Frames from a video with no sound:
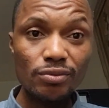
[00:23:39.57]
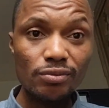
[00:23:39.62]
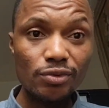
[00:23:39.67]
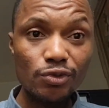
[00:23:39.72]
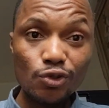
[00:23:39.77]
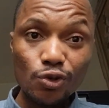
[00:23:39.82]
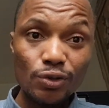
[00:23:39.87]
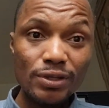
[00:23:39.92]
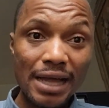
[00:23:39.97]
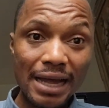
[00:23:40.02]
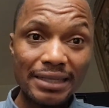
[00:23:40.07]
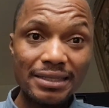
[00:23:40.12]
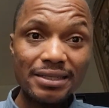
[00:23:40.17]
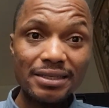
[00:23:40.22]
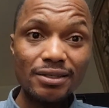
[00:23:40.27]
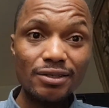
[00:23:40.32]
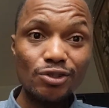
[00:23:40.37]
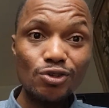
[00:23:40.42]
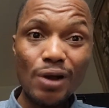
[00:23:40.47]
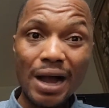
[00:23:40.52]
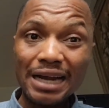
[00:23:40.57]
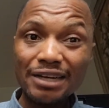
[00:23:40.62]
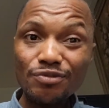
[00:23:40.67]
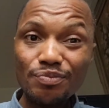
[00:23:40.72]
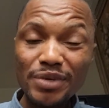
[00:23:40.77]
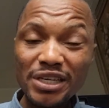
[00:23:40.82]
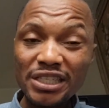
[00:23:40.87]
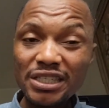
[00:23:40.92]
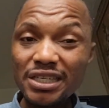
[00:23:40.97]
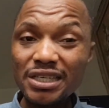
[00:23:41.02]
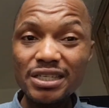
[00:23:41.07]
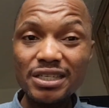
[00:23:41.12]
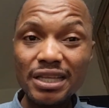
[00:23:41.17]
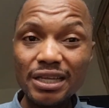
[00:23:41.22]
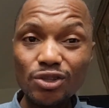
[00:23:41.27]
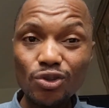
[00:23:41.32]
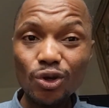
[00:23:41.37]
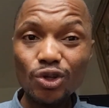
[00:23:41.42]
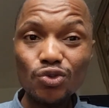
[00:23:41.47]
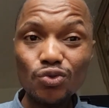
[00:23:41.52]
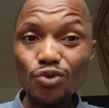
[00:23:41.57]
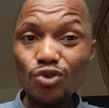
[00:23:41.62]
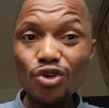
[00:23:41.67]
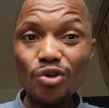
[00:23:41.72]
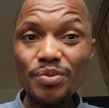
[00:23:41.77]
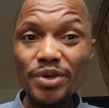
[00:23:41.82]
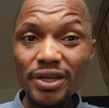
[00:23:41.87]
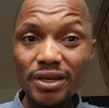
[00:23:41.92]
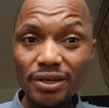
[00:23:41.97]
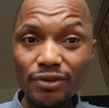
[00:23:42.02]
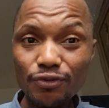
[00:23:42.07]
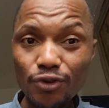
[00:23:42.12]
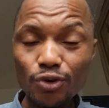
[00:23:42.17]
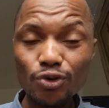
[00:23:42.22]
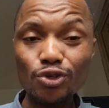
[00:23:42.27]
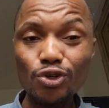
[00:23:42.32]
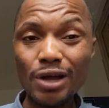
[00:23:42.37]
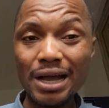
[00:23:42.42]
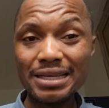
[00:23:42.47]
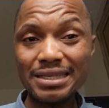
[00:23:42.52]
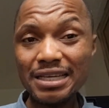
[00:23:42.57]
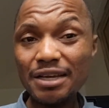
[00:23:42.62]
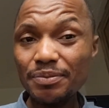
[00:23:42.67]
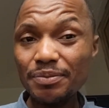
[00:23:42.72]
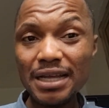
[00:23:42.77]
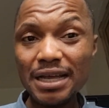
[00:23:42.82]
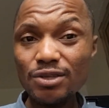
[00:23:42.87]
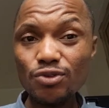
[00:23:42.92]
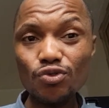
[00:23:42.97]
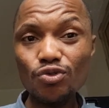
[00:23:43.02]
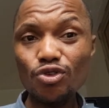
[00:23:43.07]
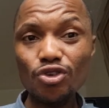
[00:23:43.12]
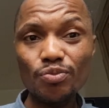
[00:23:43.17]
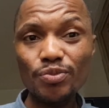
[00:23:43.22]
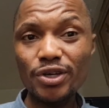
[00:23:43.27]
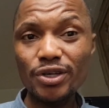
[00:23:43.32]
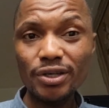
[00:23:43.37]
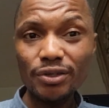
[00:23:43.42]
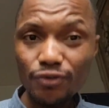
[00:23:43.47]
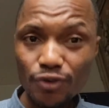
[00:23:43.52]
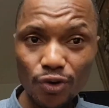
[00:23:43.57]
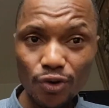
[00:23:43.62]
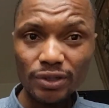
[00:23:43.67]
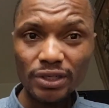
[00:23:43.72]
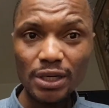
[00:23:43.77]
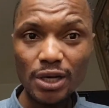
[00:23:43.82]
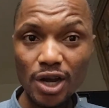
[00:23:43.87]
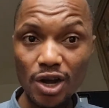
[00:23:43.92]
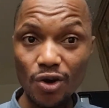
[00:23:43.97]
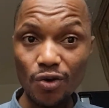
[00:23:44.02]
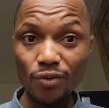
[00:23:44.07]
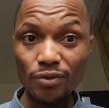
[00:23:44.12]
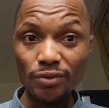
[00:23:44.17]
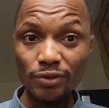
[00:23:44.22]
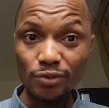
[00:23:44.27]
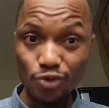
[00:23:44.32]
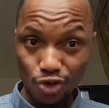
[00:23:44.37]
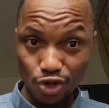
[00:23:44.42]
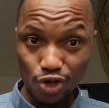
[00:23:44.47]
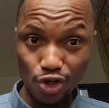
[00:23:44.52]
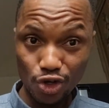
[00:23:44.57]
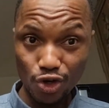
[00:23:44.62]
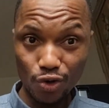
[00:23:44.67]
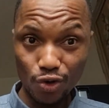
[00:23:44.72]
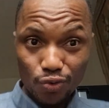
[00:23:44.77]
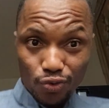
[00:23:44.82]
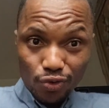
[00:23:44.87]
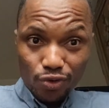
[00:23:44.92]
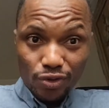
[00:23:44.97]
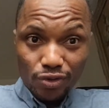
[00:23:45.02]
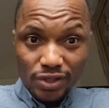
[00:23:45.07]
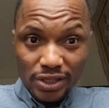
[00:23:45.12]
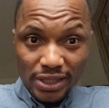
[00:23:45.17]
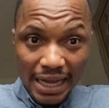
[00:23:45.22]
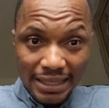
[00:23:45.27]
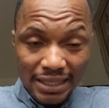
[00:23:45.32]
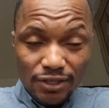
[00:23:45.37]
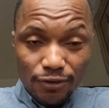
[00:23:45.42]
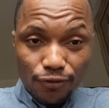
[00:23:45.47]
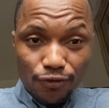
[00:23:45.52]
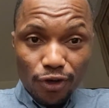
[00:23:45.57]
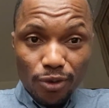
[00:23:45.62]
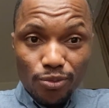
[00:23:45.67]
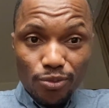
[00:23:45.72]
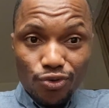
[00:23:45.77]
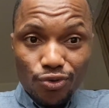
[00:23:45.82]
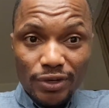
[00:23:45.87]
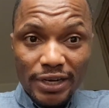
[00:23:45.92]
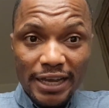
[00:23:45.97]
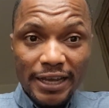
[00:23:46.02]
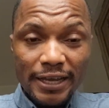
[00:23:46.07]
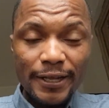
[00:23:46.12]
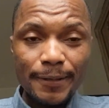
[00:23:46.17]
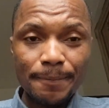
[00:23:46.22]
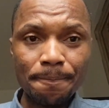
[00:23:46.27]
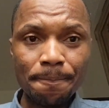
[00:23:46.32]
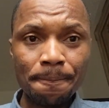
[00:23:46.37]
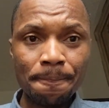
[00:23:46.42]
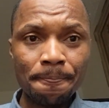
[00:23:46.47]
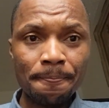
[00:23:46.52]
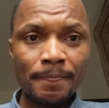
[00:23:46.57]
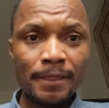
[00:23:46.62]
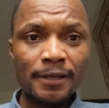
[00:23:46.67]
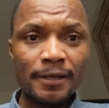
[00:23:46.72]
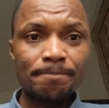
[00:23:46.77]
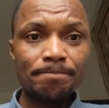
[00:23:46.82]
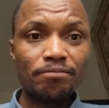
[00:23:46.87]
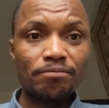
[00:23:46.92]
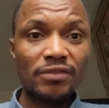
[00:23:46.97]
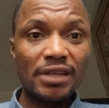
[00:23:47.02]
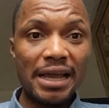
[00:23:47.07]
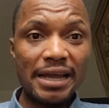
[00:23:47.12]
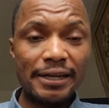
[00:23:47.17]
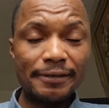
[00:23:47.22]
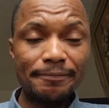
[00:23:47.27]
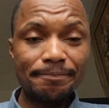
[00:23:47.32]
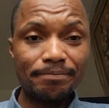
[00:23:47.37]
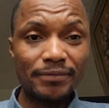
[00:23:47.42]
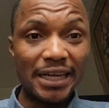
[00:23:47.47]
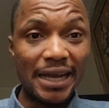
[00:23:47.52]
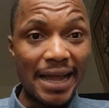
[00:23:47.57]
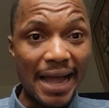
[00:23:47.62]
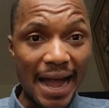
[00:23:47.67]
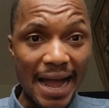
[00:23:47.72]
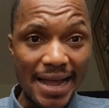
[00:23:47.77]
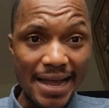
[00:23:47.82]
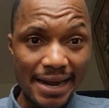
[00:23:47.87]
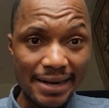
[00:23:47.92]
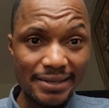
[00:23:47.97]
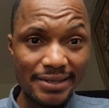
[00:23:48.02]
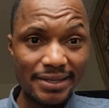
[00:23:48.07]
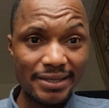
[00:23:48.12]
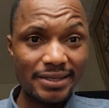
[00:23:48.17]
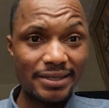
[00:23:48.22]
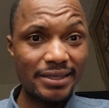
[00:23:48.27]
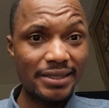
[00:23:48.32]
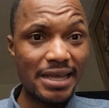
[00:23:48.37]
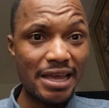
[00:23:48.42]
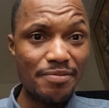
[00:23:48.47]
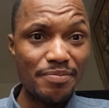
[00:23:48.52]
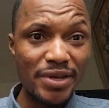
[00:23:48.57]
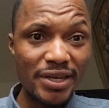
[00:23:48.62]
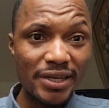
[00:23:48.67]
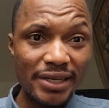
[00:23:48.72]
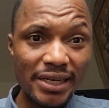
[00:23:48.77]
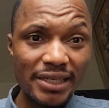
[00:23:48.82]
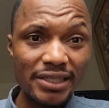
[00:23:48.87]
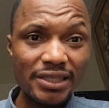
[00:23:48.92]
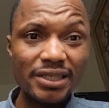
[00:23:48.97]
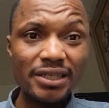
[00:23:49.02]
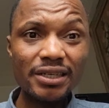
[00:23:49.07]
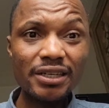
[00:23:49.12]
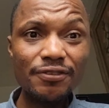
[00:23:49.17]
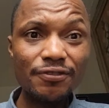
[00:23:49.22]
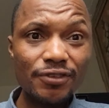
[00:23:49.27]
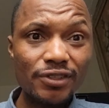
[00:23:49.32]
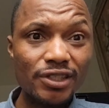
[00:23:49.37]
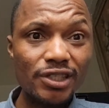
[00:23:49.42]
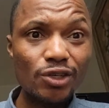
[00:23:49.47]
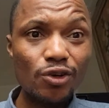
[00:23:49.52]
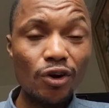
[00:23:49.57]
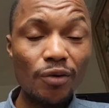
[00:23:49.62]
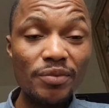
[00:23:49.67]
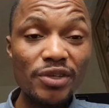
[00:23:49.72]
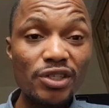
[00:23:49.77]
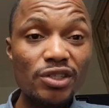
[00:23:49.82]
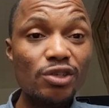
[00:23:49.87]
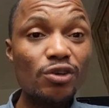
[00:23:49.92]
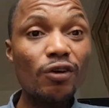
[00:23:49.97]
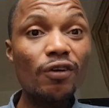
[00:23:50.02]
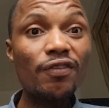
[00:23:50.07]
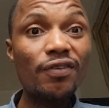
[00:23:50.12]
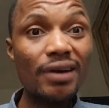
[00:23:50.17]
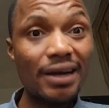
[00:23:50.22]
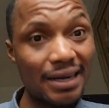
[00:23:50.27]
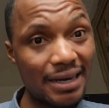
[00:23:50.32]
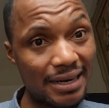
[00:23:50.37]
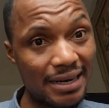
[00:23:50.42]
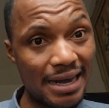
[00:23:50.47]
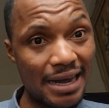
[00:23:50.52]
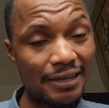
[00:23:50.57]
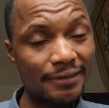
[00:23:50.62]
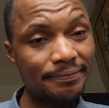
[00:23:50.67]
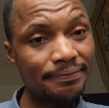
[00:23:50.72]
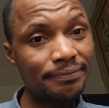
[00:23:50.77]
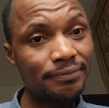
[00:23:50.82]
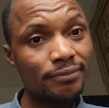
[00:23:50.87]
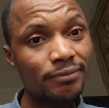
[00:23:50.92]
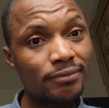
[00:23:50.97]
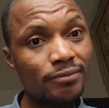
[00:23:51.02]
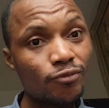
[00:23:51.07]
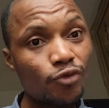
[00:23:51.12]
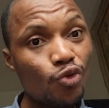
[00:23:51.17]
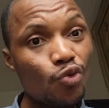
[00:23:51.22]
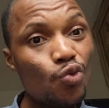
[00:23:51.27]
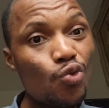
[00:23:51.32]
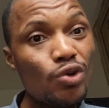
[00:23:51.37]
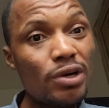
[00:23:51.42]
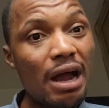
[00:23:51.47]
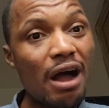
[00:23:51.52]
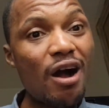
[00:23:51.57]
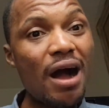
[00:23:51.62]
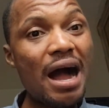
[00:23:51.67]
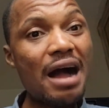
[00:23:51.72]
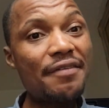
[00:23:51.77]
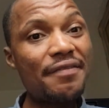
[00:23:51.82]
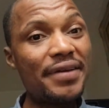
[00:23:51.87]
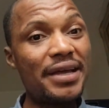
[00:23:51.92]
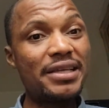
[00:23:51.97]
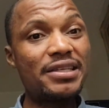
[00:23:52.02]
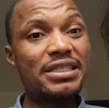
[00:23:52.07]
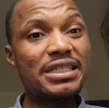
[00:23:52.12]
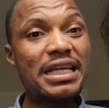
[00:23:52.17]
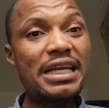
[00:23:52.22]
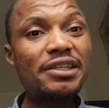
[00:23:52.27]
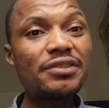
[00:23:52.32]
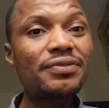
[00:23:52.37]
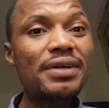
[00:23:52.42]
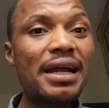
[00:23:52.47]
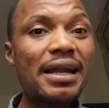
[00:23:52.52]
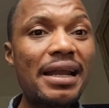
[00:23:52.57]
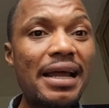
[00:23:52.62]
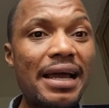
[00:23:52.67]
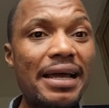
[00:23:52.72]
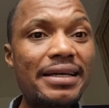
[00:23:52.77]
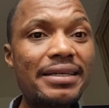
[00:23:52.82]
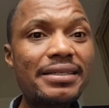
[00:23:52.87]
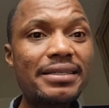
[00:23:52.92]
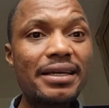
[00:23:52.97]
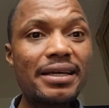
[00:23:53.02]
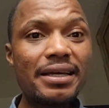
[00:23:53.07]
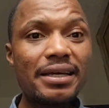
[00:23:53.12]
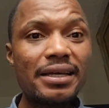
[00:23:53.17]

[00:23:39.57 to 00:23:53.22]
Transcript: so that your admission status will not be revoked. Your acceptance will not be revoked. You know, starting from today, the IRCC, the Immigration Refugee Commission of Canada, will now have a centralized